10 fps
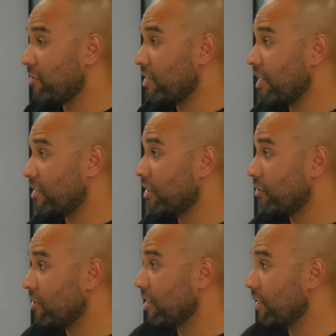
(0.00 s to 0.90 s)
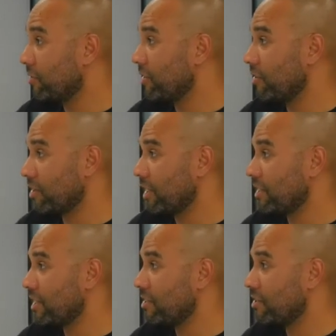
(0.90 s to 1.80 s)
isn't it? As you go senior in the
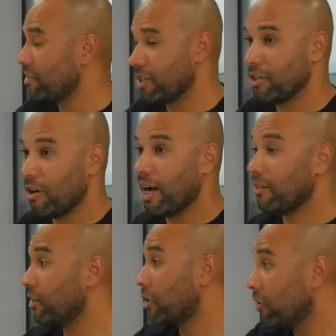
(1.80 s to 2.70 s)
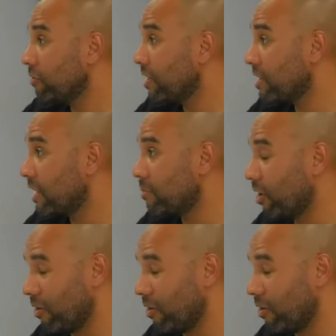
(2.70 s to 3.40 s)
organisation, you're not at the coalface anymore,